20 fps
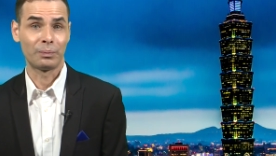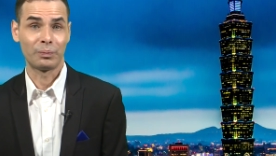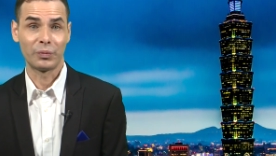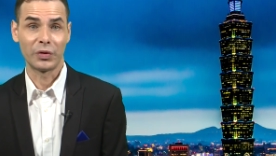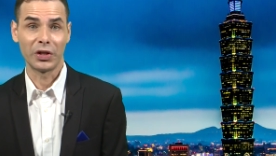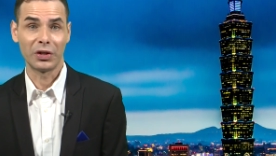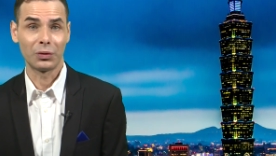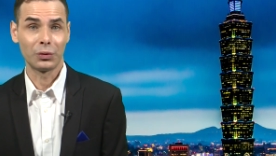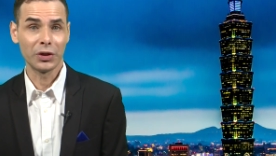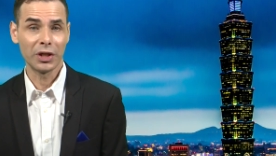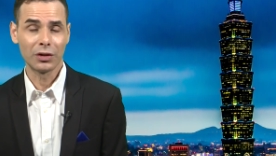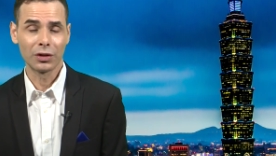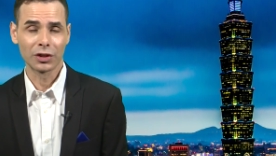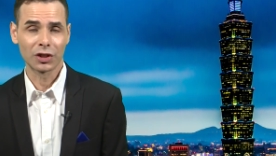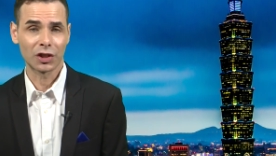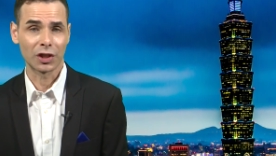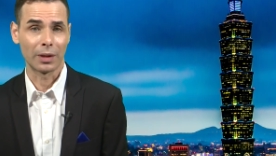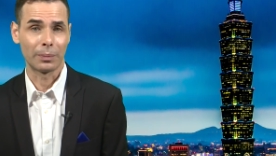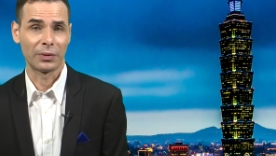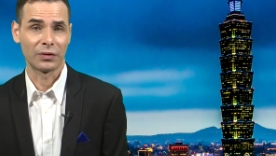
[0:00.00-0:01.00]
the
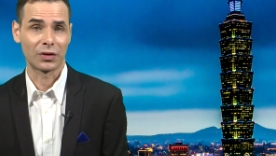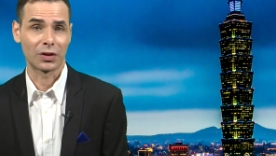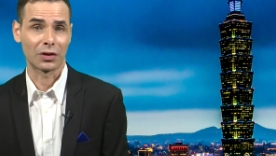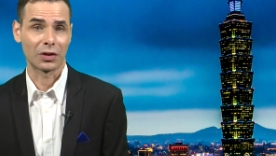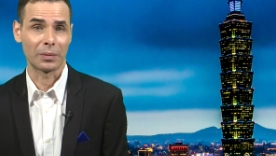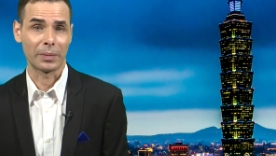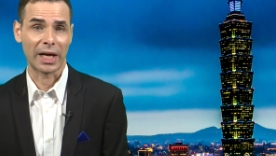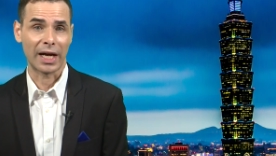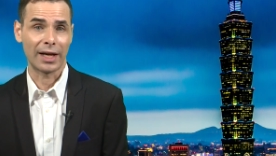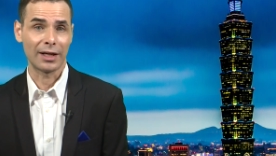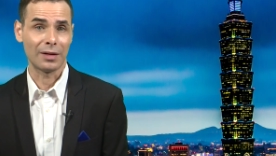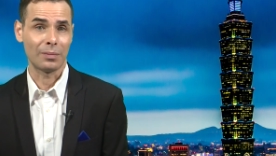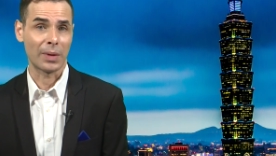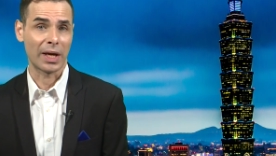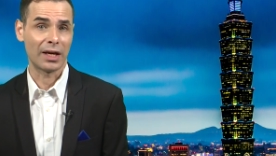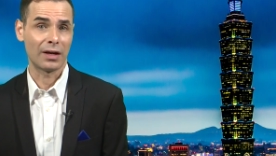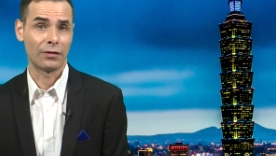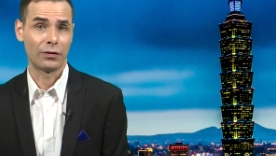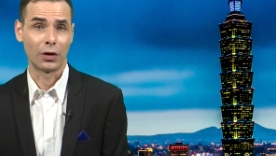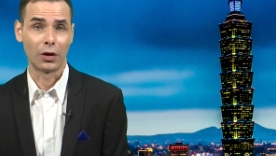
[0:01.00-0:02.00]
leadership of Kiribati
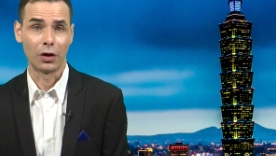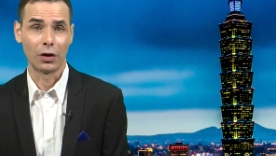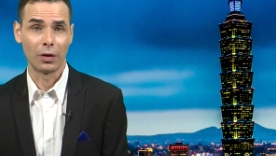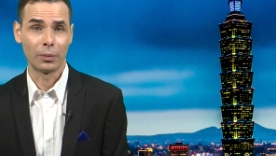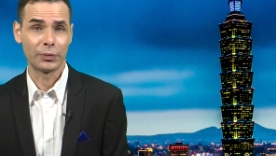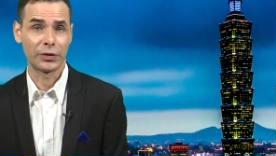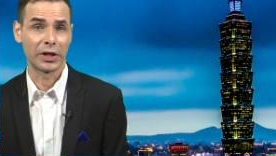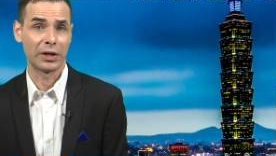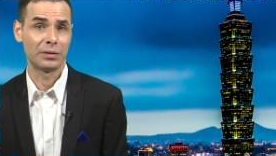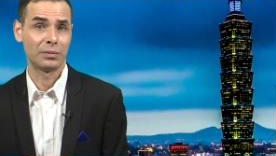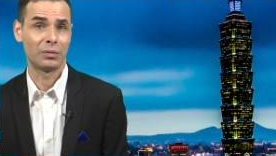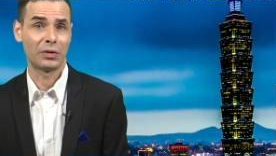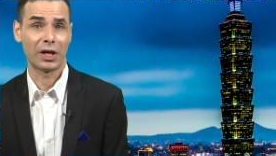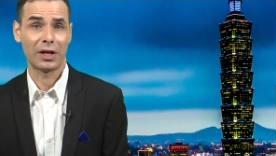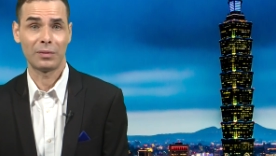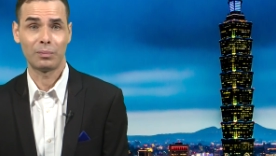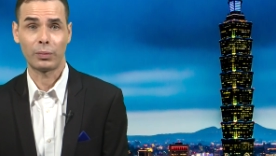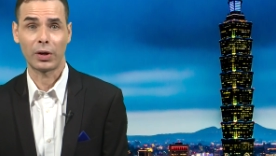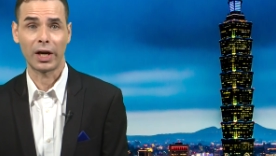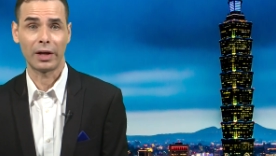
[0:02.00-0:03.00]
may have hoped, and
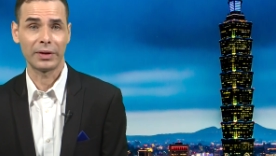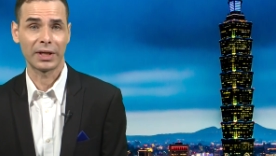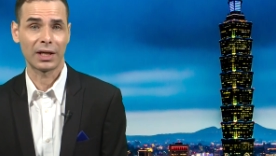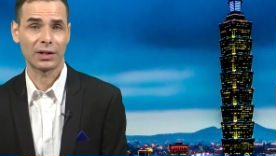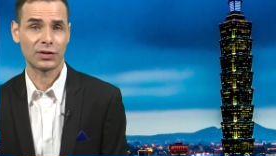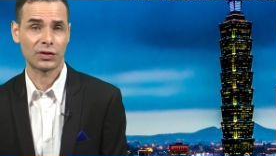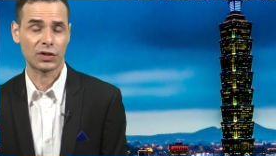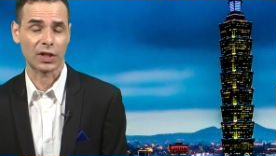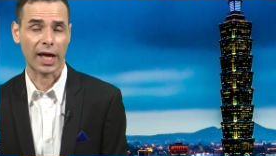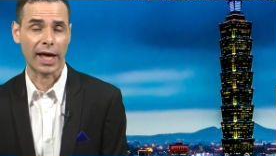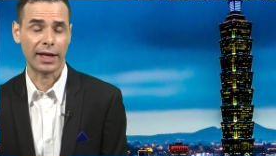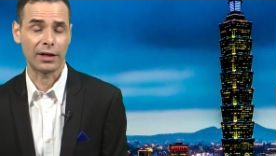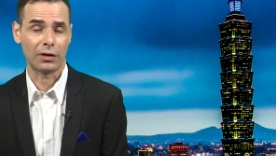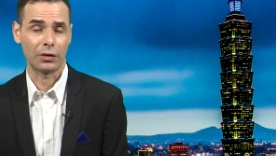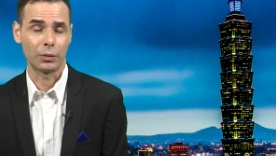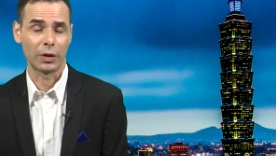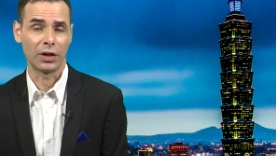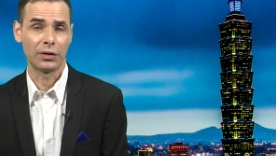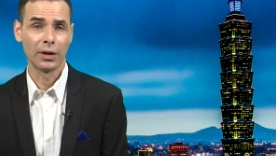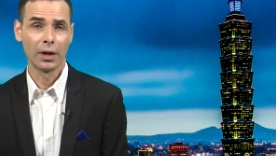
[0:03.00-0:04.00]
they probably get
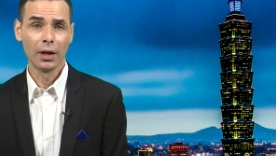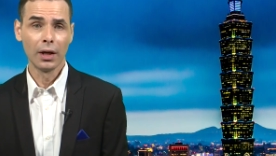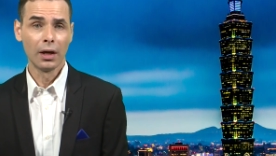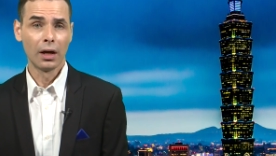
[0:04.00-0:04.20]
saddled with